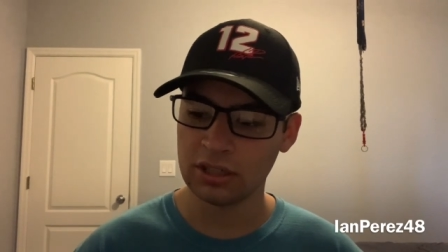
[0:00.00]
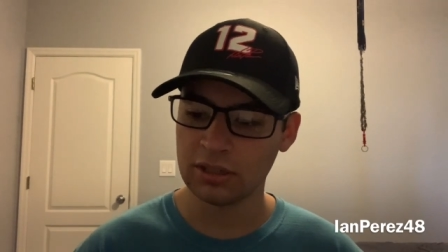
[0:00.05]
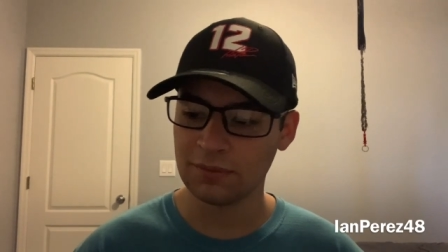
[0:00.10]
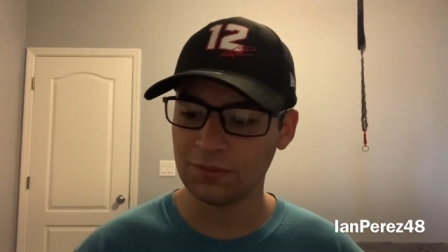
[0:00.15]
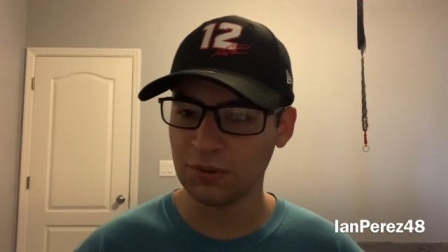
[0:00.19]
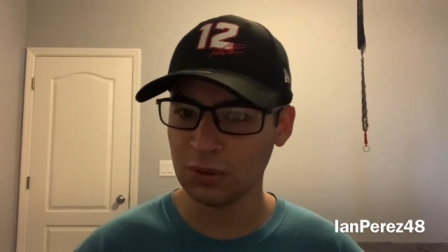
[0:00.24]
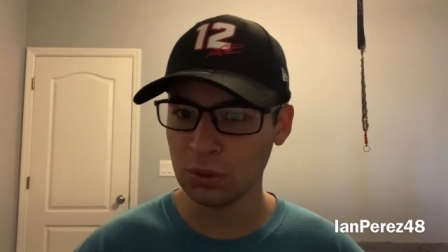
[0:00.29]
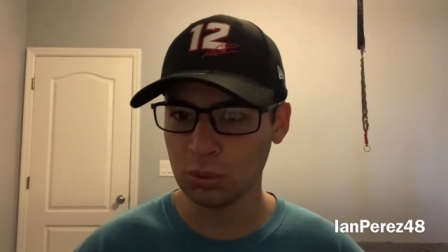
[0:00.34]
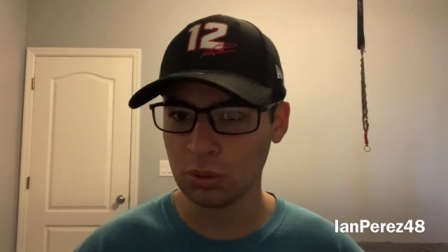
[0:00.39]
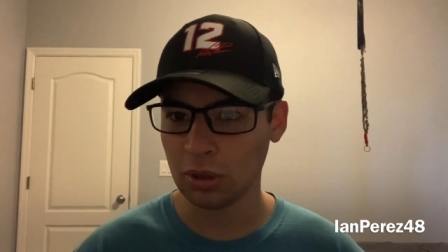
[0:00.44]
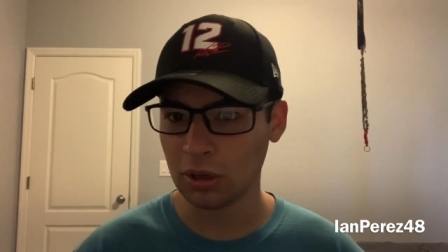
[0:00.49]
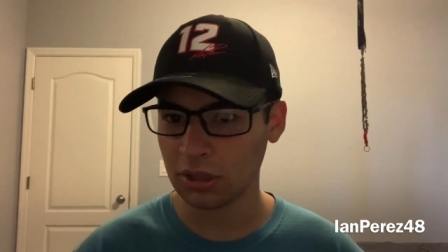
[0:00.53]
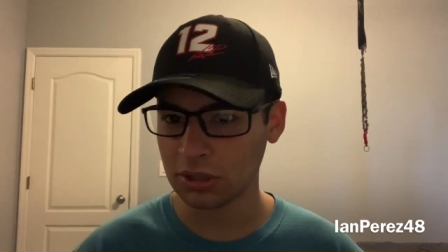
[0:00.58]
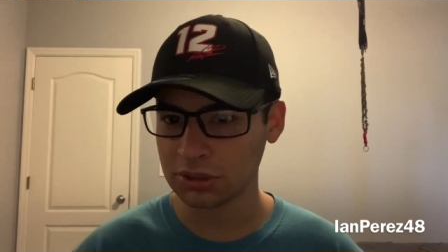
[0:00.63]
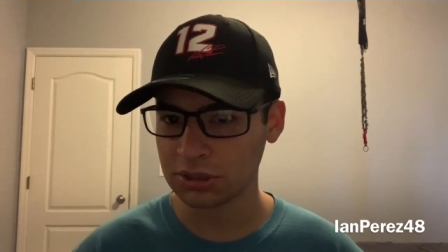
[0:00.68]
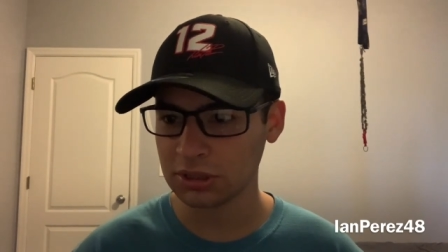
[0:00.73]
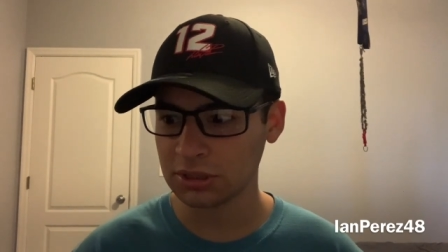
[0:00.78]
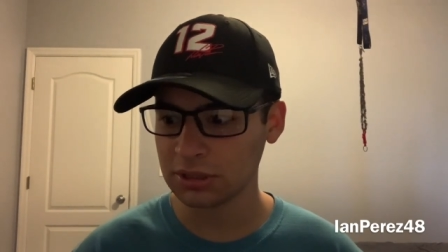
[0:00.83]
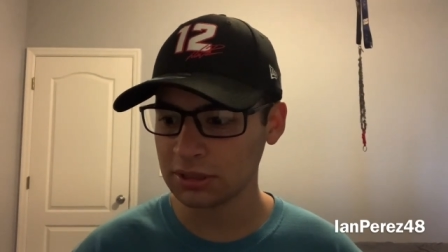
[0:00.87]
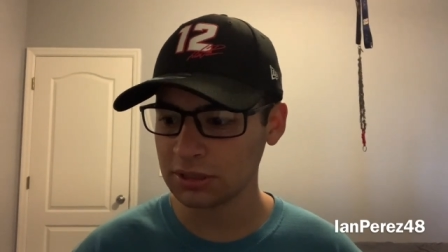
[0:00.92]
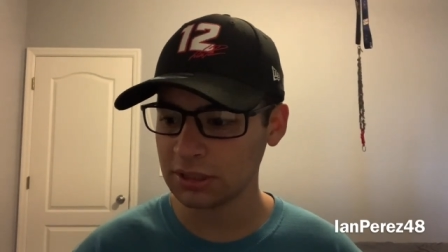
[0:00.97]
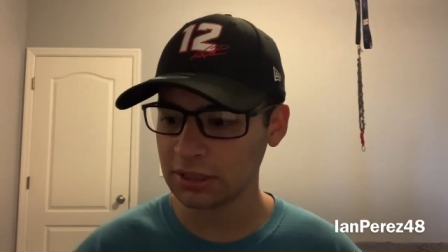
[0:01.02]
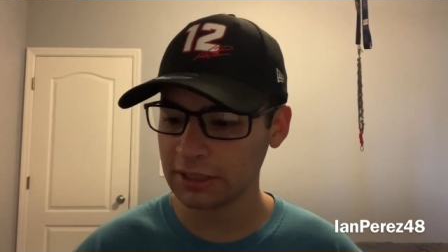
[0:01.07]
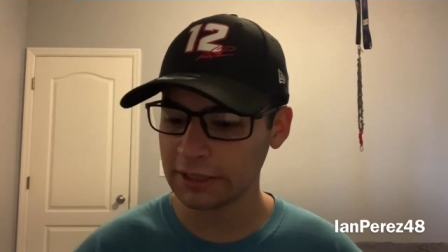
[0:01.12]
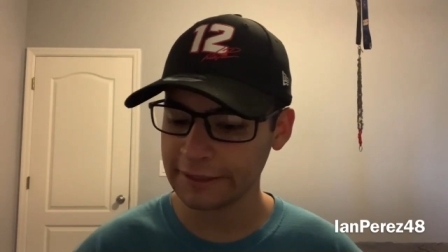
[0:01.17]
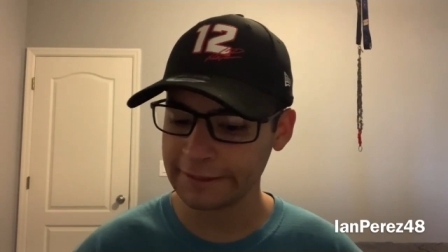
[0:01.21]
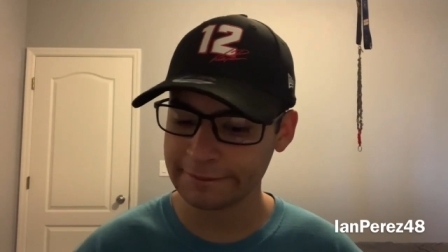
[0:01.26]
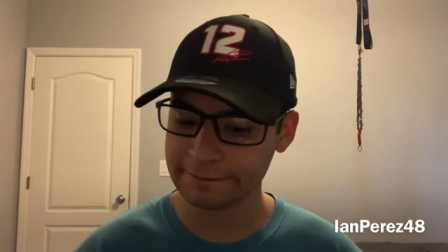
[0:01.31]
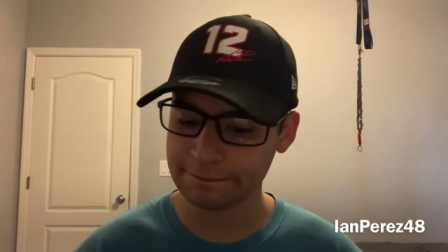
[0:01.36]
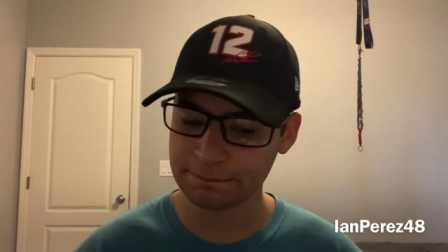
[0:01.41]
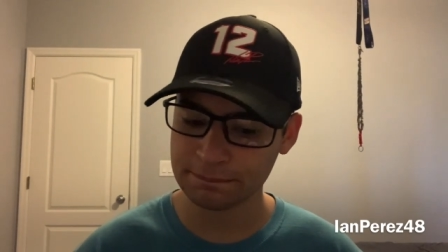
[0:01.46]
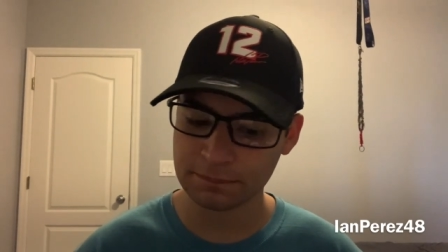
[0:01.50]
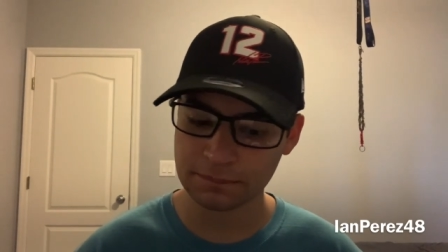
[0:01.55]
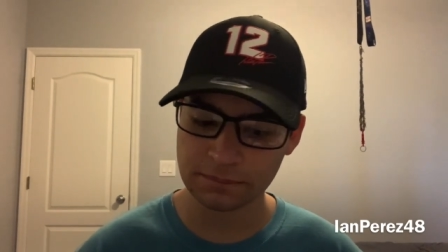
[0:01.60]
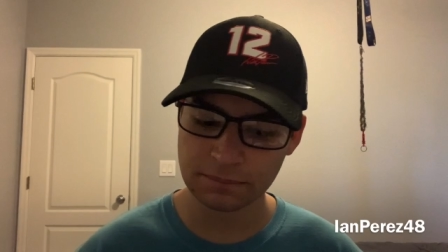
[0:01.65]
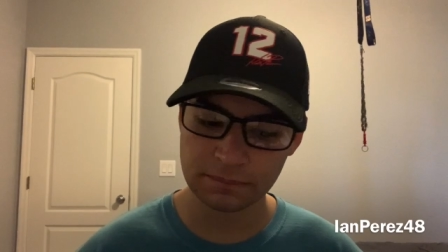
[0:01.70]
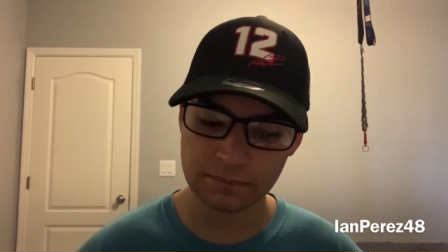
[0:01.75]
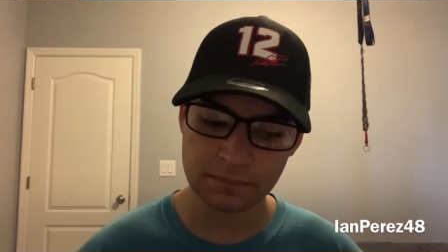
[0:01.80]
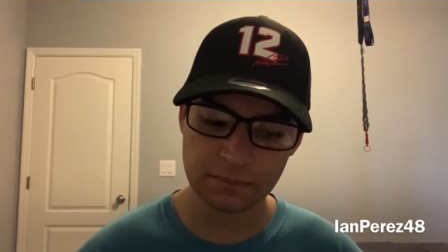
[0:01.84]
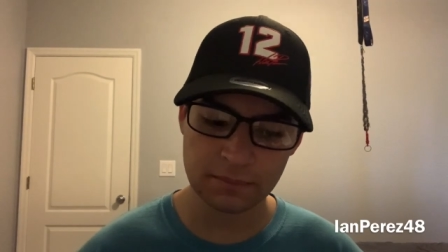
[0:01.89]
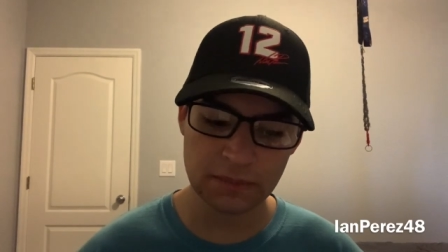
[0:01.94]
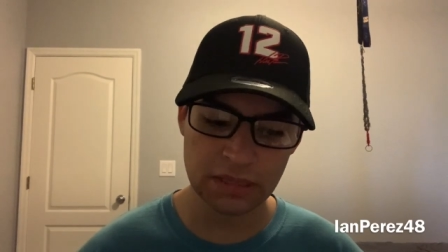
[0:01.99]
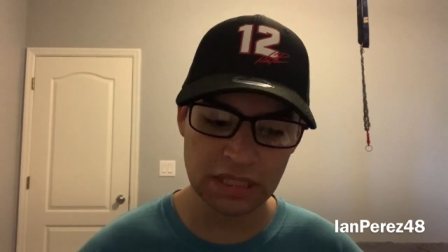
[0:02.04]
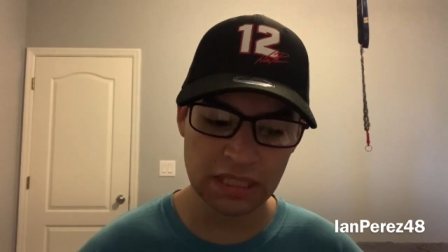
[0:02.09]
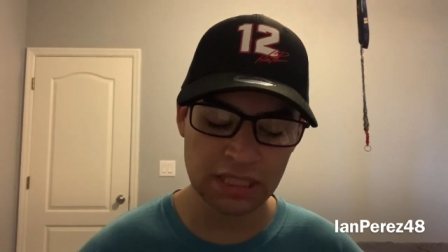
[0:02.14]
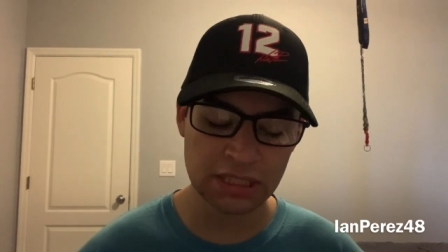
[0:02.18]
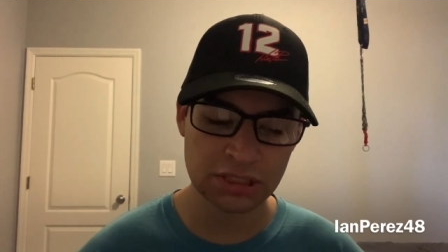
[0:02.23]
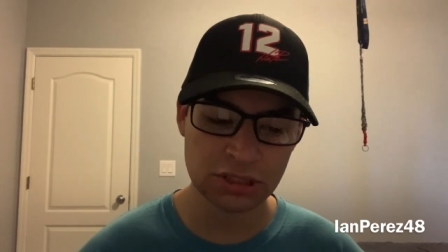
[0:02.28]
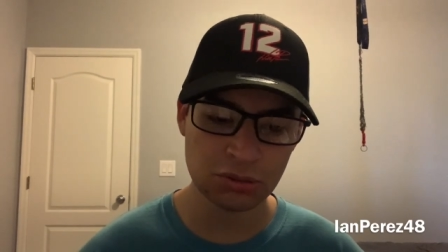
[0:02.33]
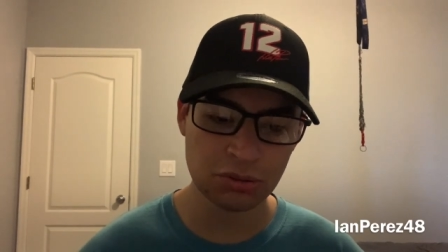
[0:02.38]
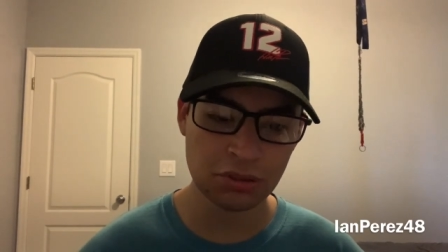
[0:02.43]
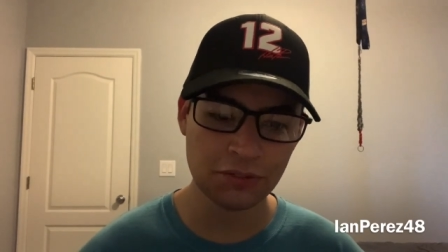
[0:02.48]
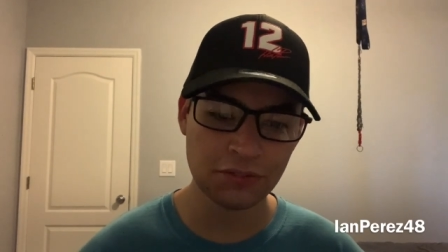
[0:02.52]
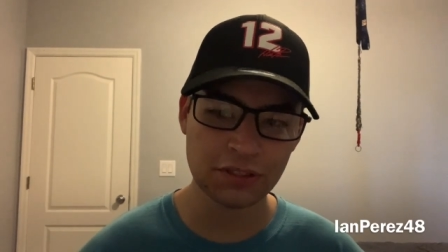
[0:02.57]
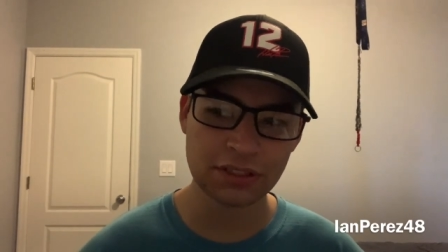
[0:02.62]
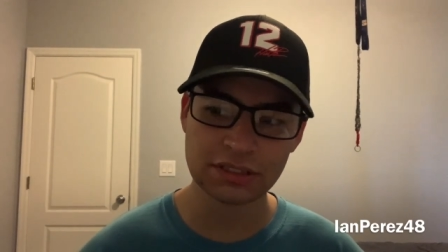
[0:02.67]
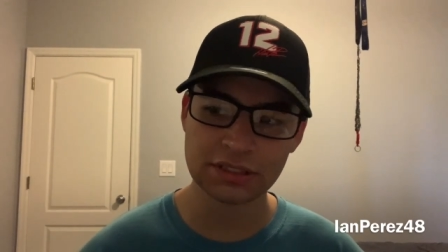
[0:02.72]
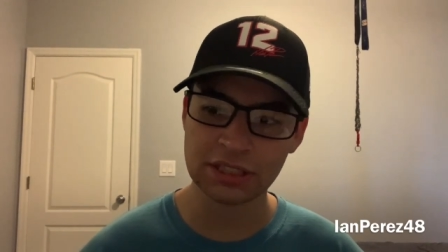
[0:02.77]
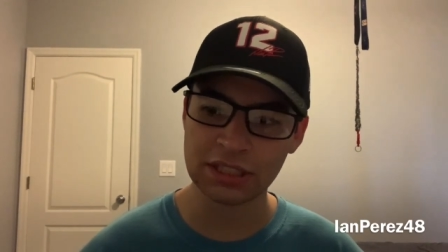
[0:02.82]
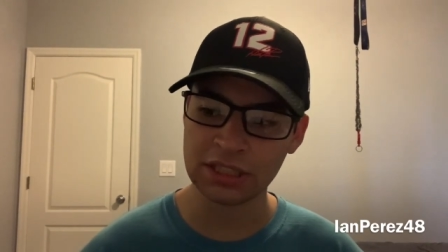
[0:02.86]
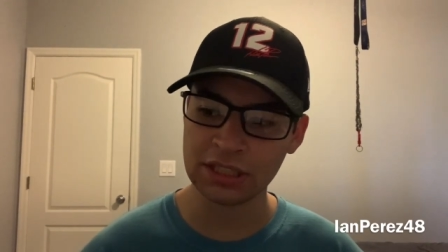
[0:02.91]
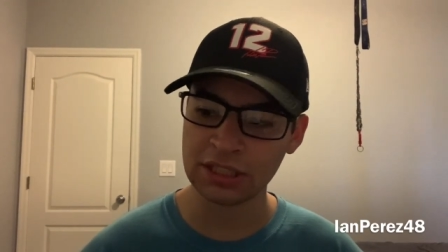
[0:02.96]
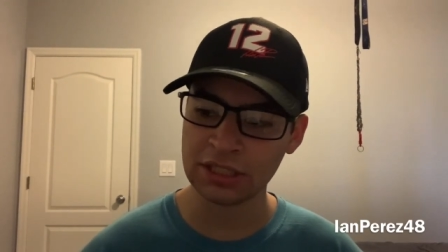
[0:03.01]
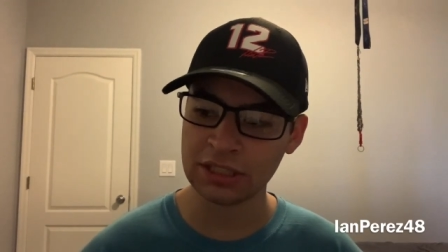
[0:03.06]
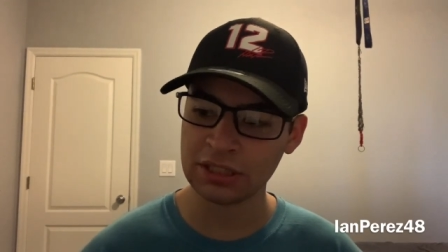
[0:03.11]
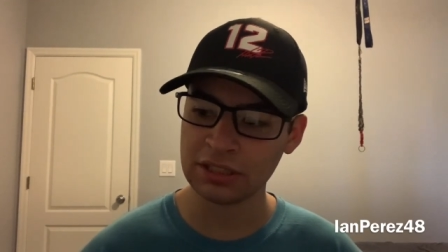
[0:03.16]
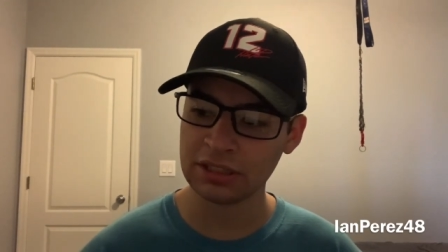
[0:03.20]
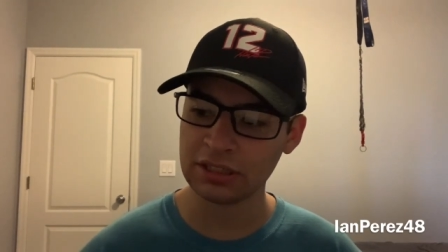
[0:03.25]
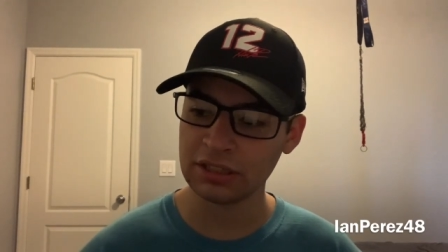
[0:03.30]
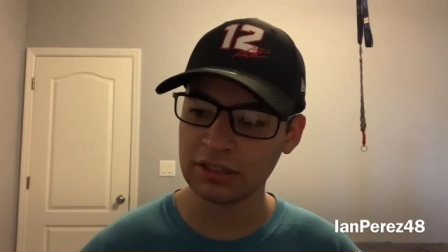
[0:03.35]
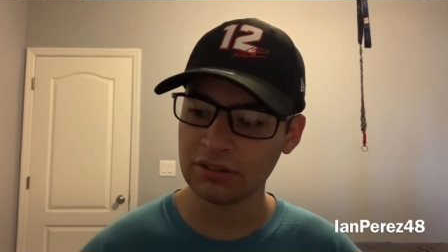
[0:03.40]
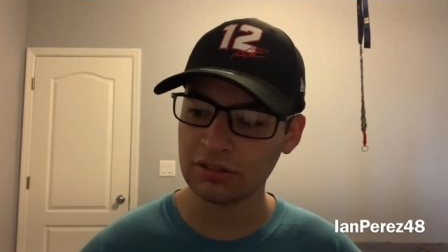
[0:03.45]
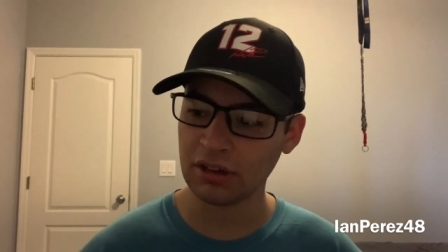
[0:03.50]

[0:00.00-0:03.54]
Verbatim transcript: Few cautions. 2015,